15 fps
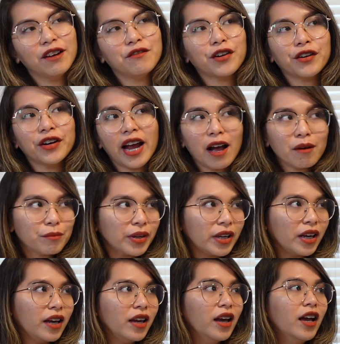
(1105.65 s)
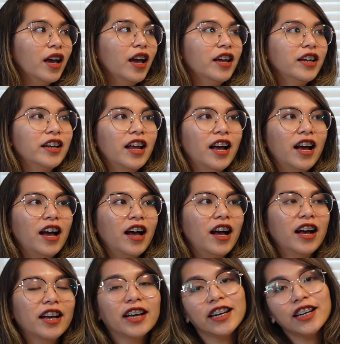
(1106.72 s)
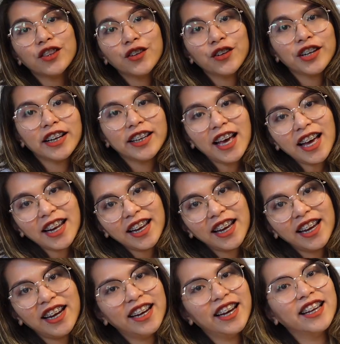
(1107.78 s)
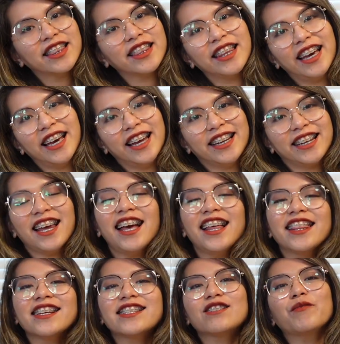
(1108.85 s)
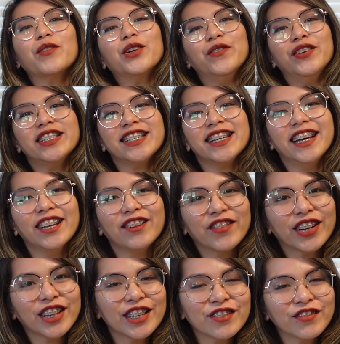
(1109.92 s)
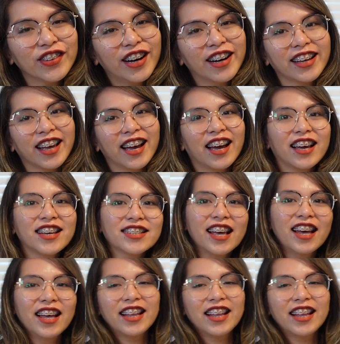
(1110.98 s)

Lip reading: I'm very happy na ganito yung nangyari. And then yeah, that's pretty much it for this vlog, guys.